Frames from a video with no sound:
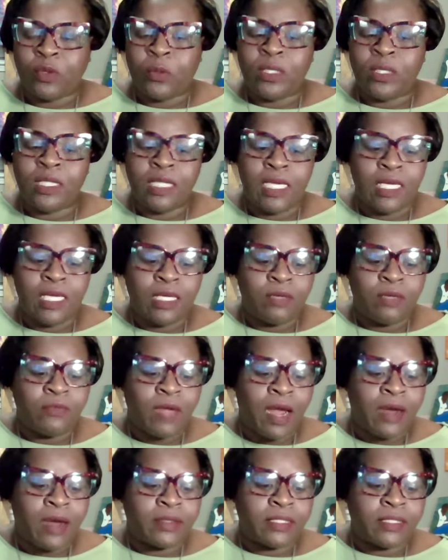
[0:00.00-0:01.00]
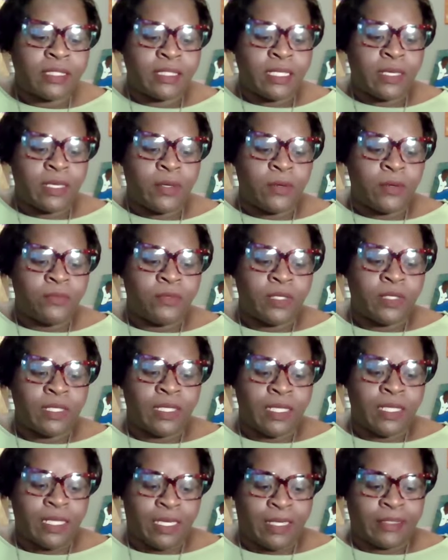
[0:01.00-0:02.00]
We think of ourself
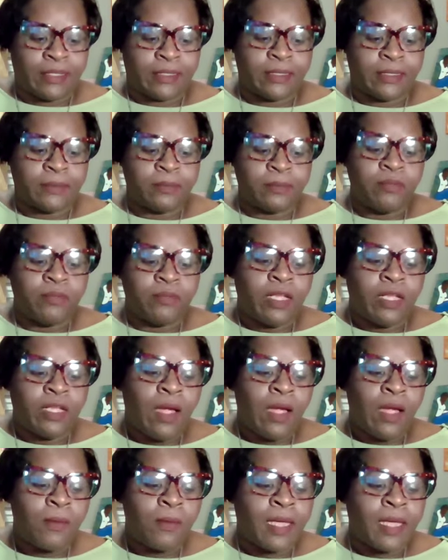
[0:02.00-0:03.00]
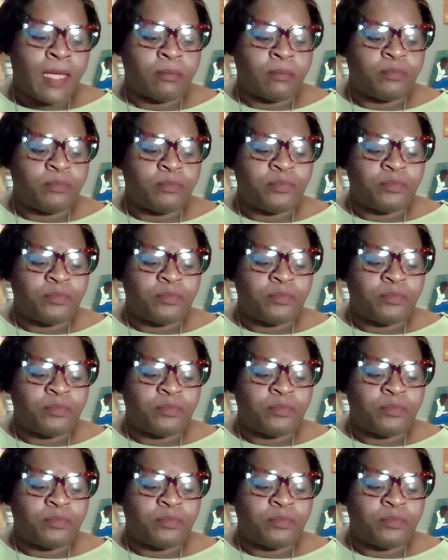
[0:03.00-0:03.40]
less. All right.